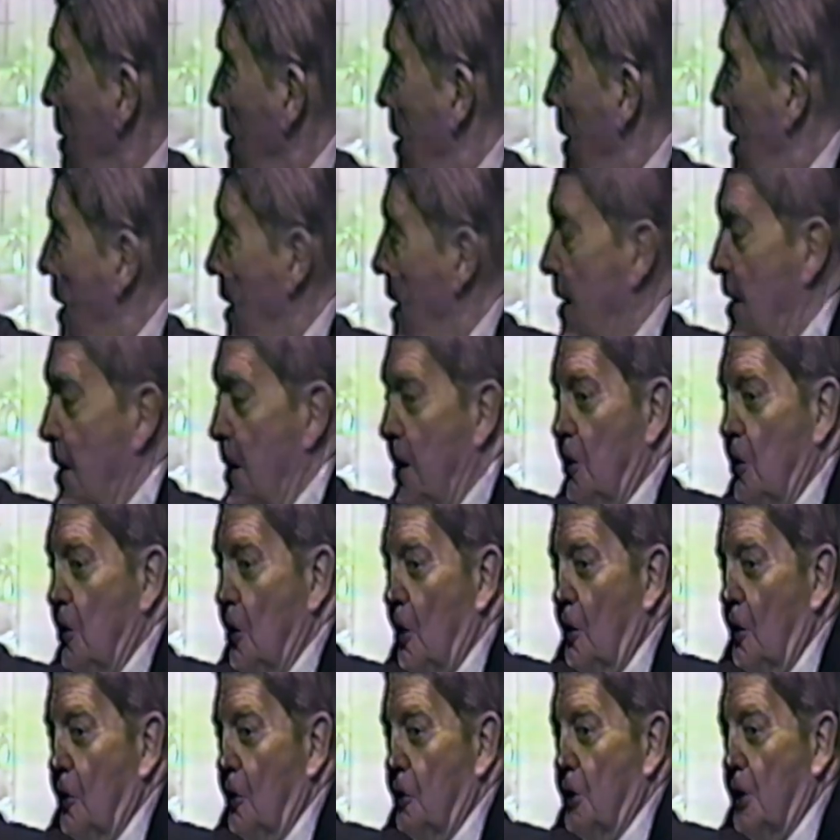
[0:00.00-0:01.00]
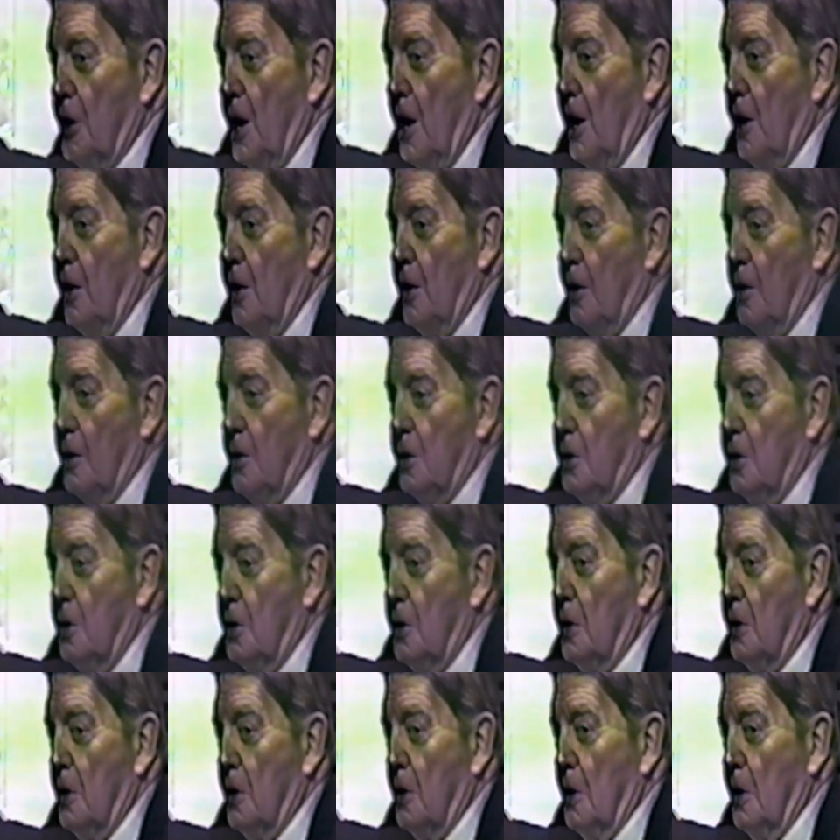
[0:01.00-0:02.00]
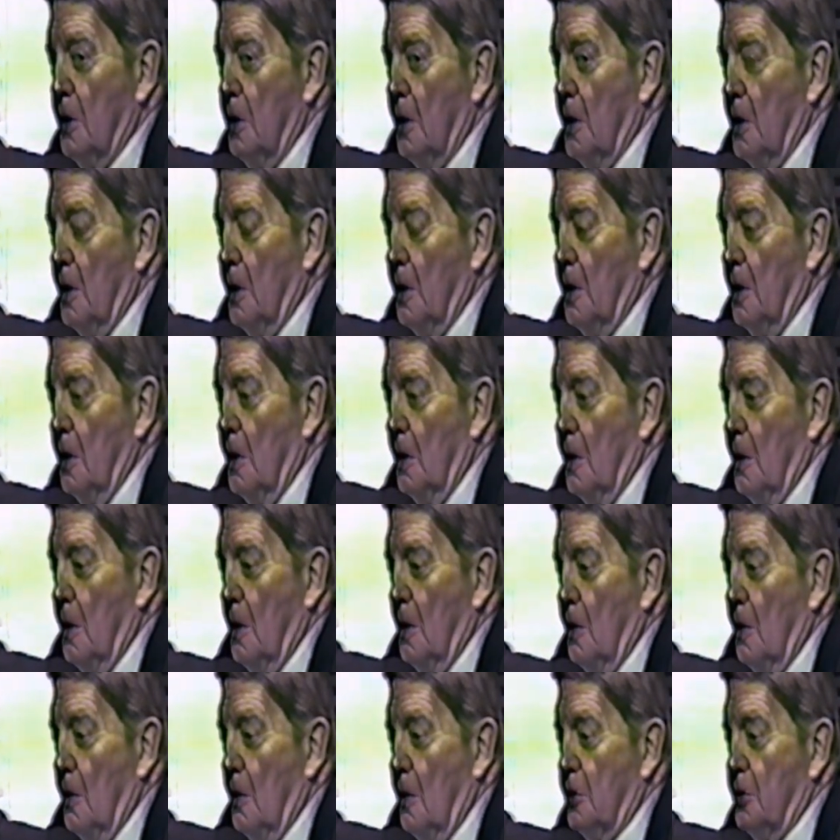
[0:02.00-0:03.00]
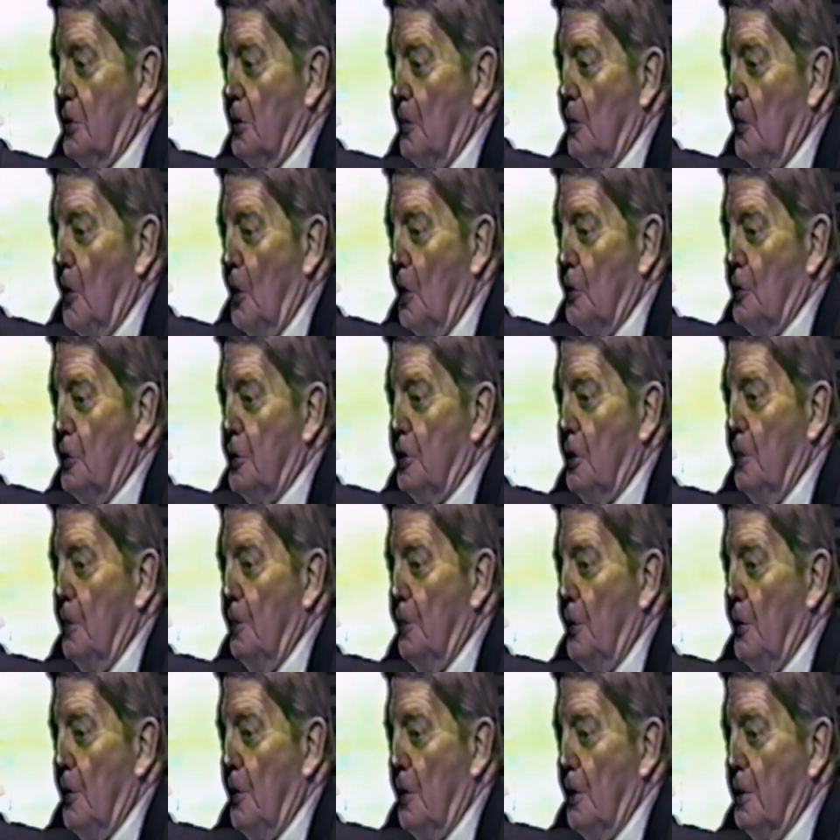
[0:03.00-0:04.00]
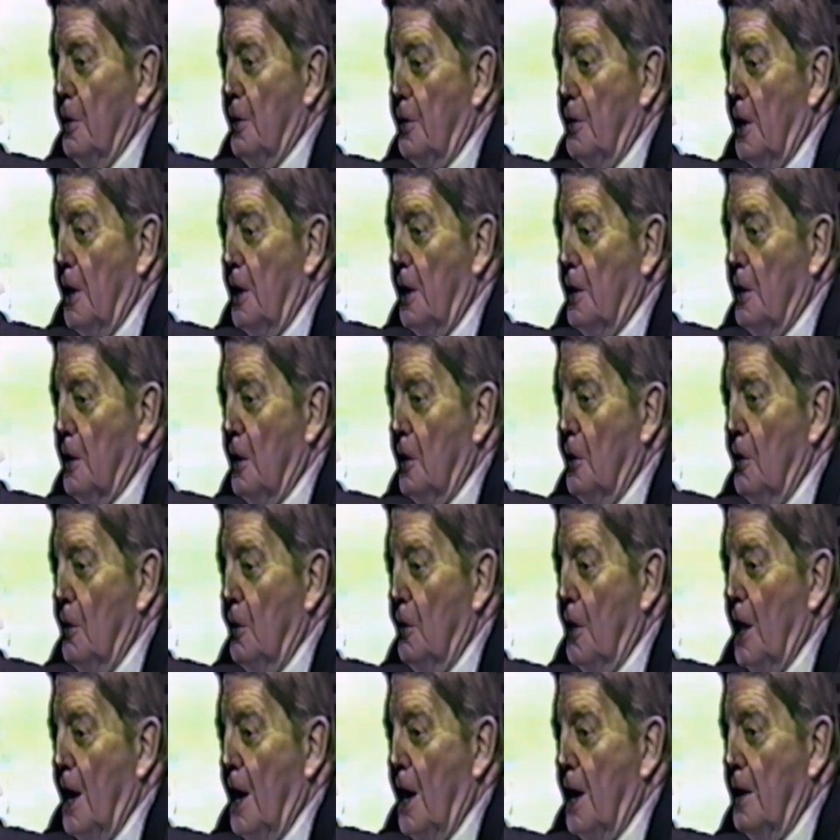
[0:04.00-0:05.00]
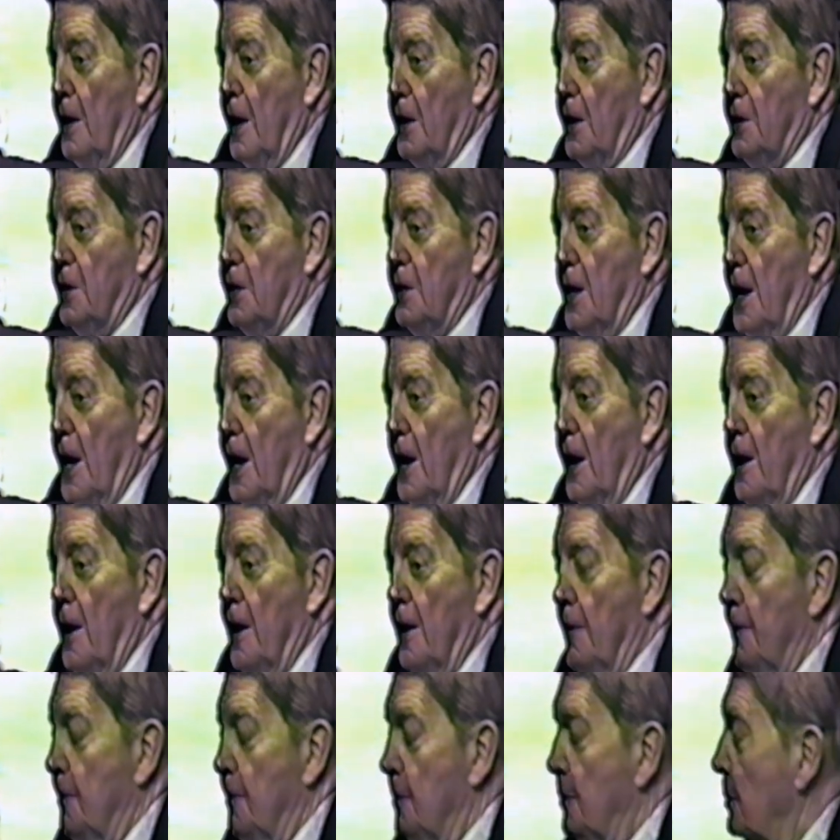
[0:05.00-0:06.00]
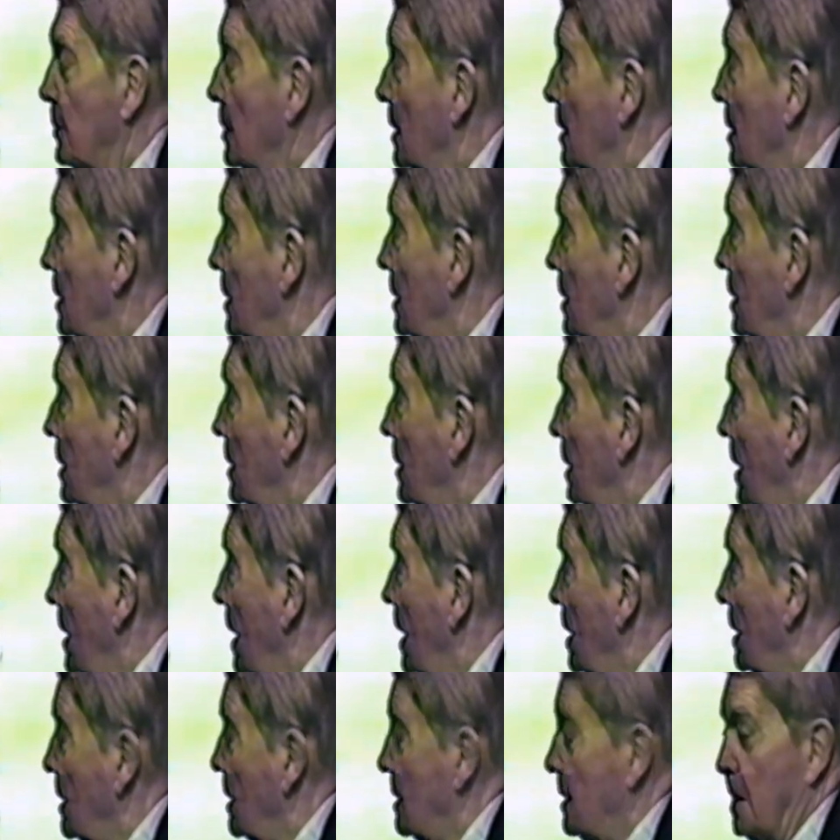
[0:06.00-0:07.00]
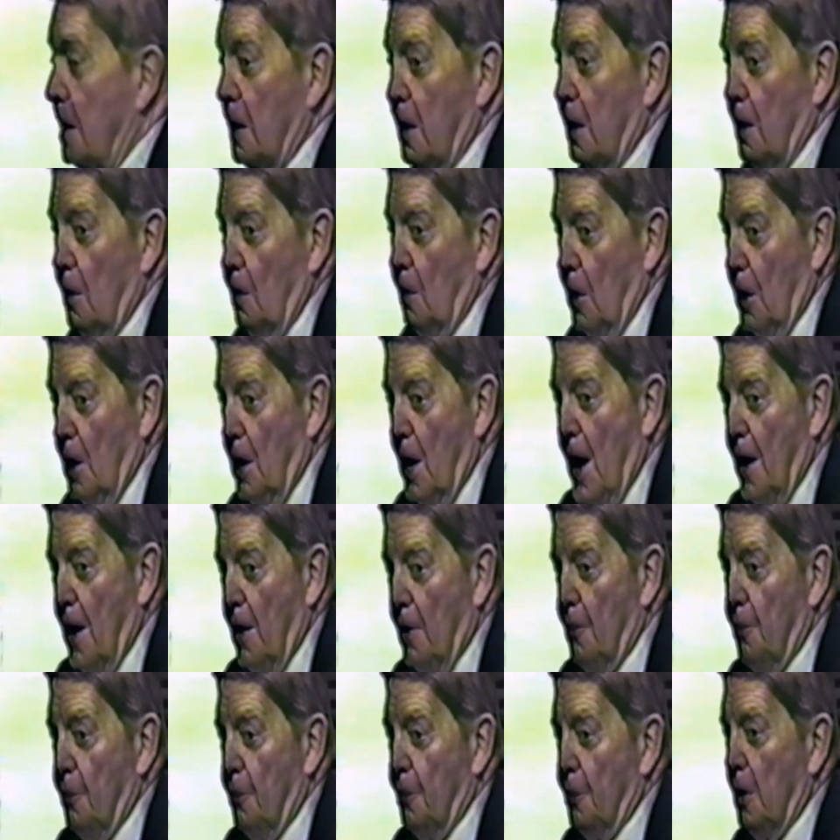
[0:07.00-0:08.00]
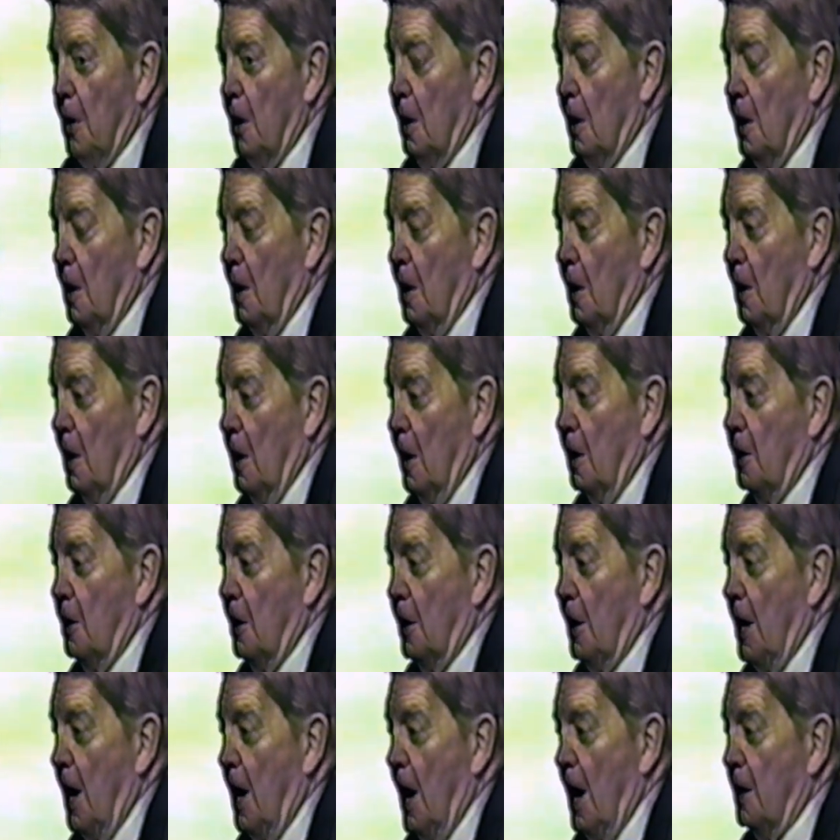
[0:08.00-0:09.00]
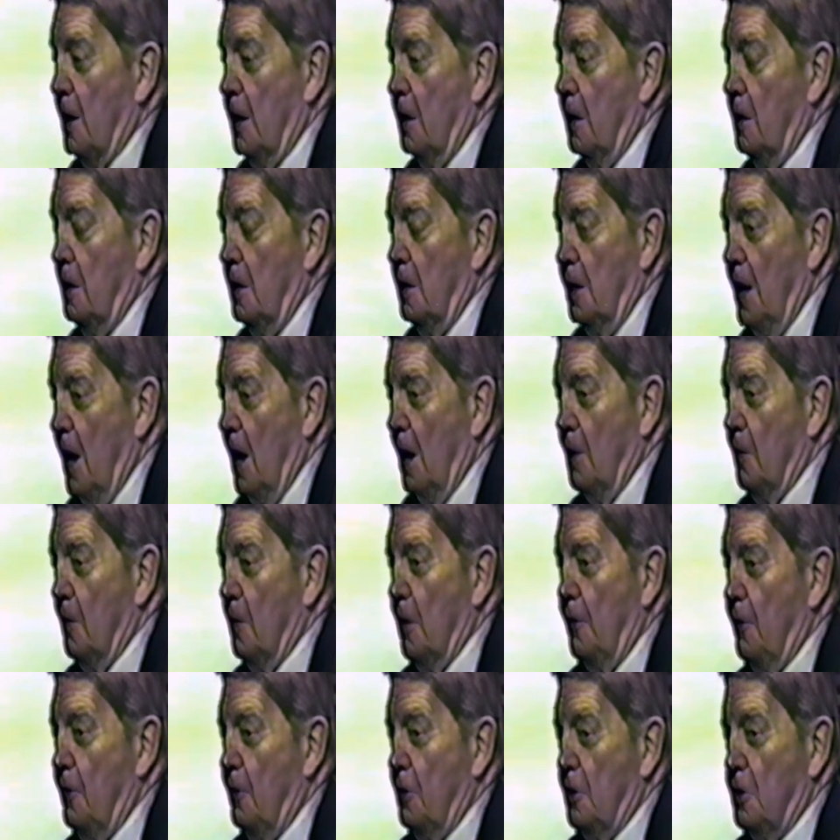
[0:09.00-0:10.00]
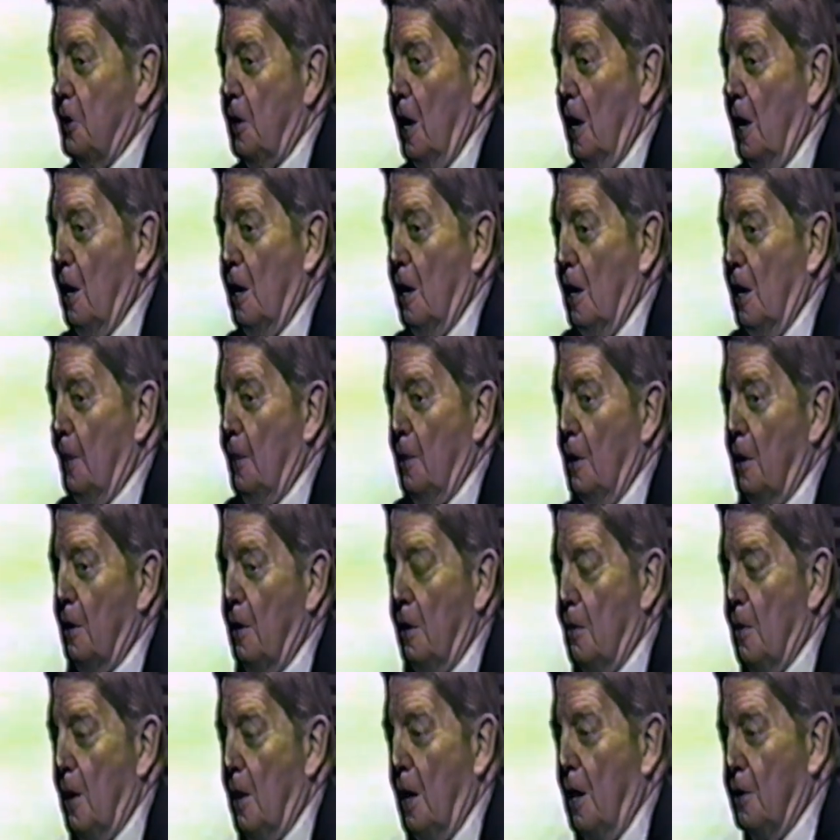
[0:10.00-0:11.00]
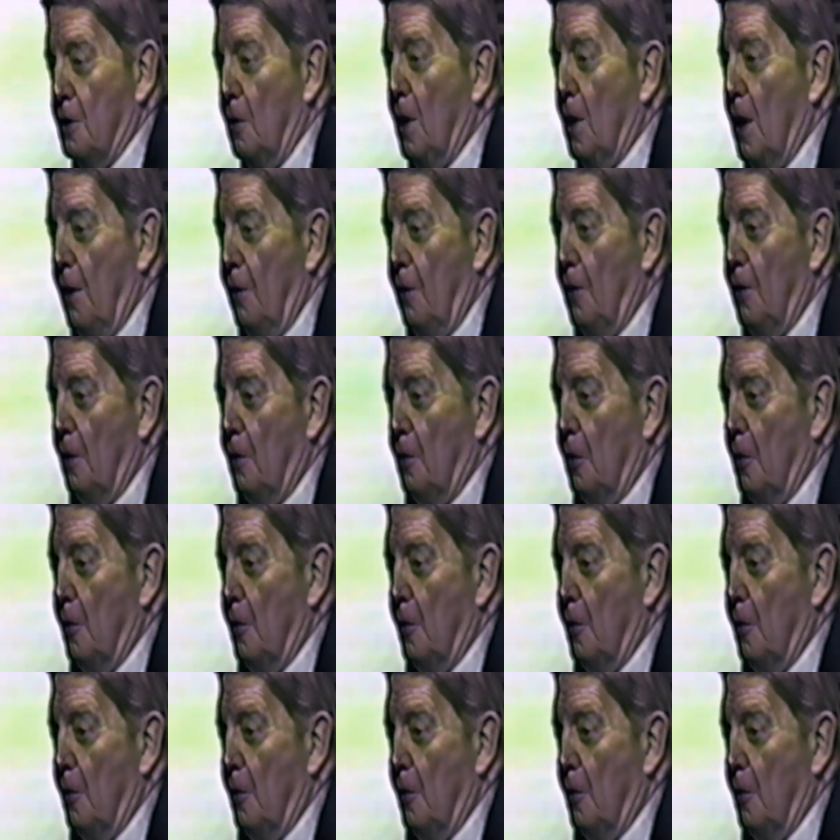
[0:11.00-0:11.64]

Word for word: getting those carriers was the most important thing to do that next day. And we got them. You can't get them if you stay a couple hundred miles away from